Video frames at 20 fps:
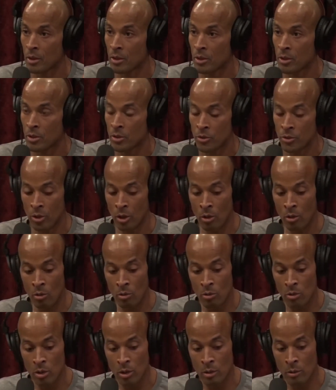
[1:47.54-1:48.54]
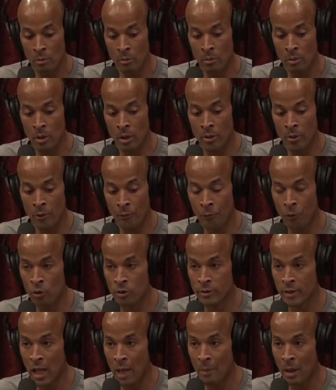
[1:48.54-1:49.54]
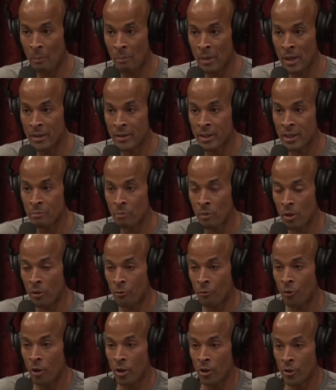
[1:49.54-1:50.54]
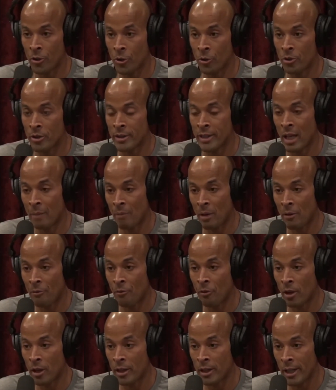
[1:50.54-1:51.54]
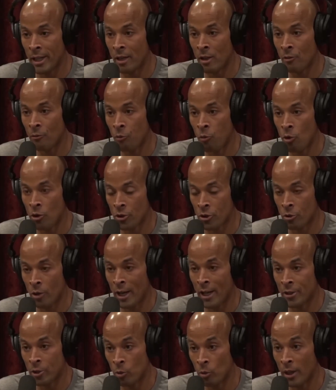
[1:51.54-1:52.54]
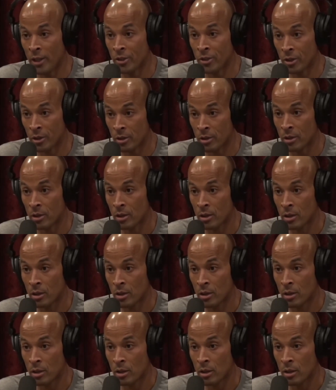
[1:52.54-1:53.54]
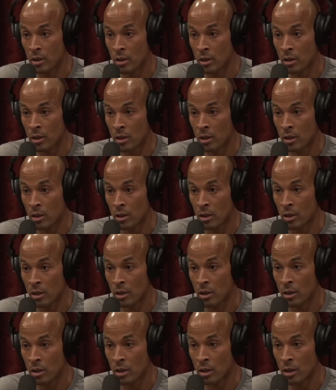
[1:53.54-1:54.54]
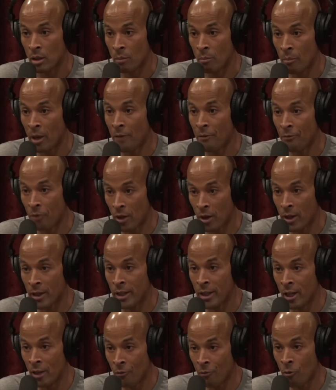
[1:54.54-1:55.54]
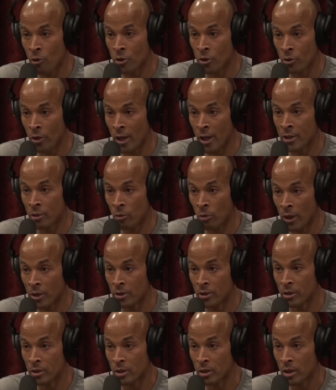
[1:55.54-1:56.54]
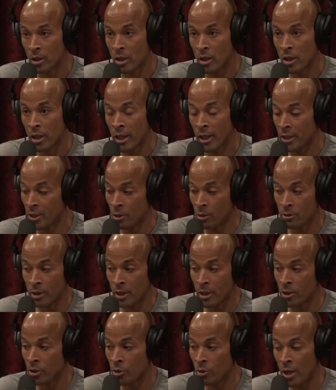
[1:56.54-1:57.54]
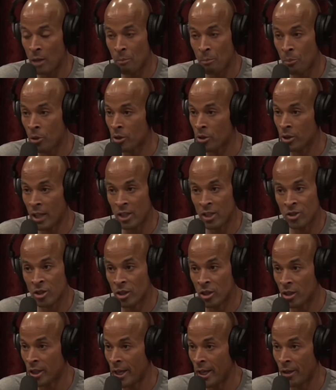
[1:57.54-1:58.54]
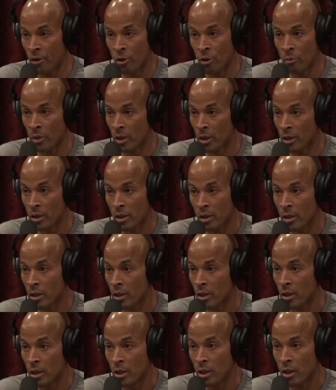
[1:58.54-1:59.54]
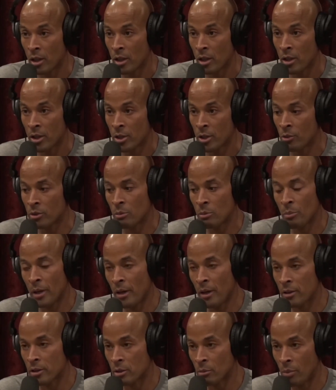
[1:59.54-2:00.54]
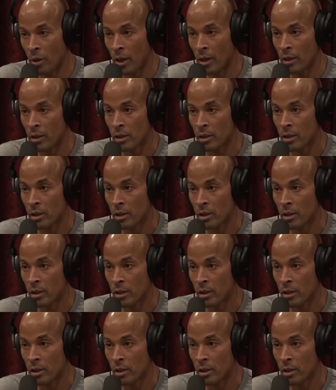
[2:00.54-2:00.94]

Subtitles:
So the first time I meet this motherfucker, dude, is at my fucking Air Force graduation. Oh, Jesus. My fucking Air Force graduation. And she was like, you ain't putting that shit in It Can't Hurt Me. She was embarrassed about it.